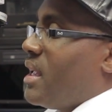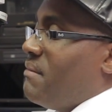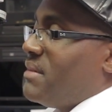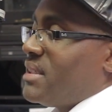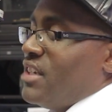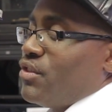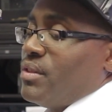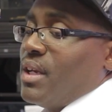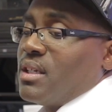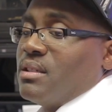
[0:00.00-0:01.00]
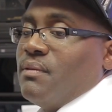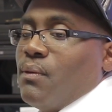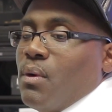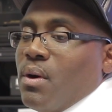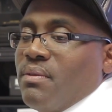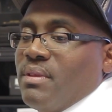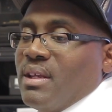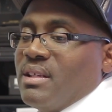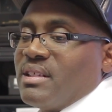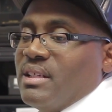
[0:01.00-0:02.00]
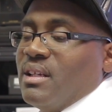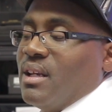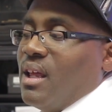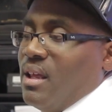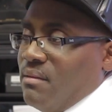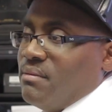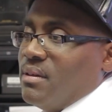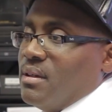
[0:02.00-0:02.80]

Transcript: give us the introduction for the Still in Love.